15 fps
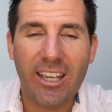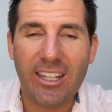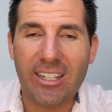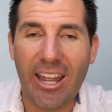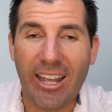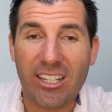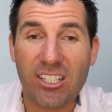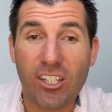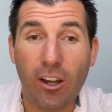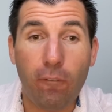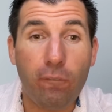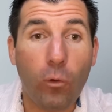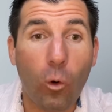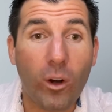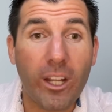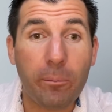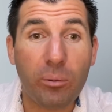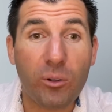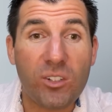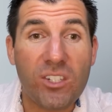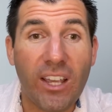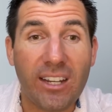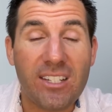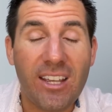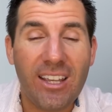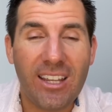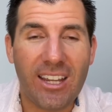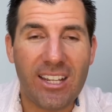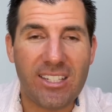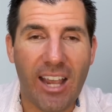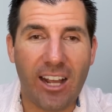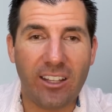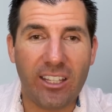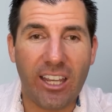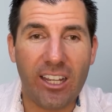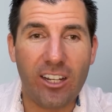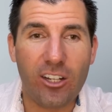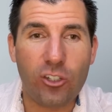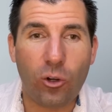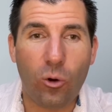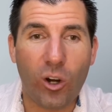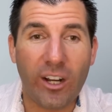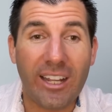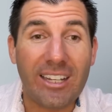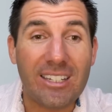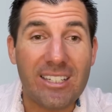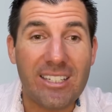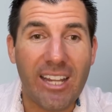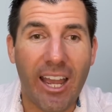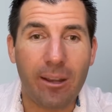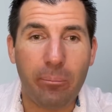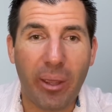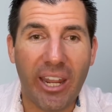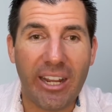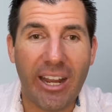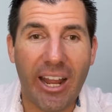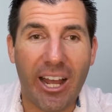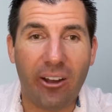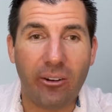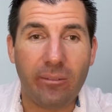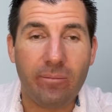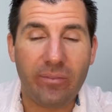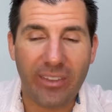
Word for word: Next, 40% is allocated toward debt paydown.